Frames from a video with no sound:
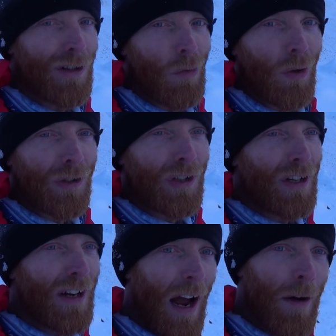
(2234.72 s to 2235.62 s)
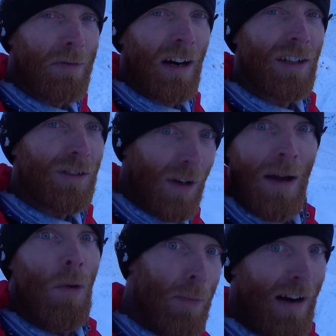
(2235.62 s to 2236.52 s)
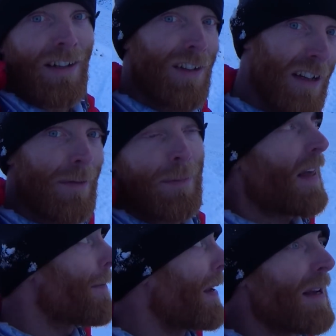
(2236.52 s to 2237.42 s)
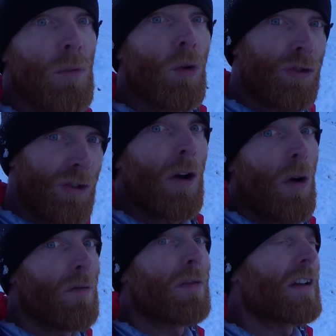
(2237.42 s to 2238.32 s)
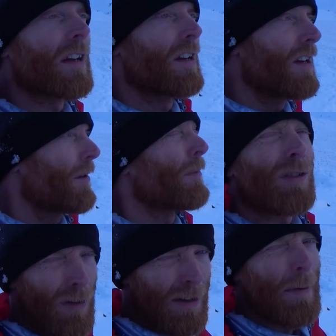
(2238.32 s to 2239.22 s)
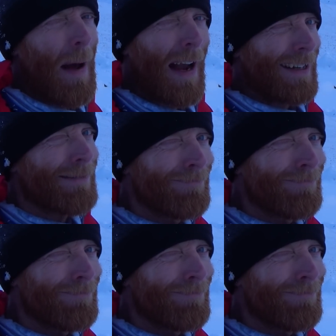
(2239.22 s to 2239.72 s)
it was, out of practice. I'll get more practice in there being more snow, hopefully. But it's great to be back.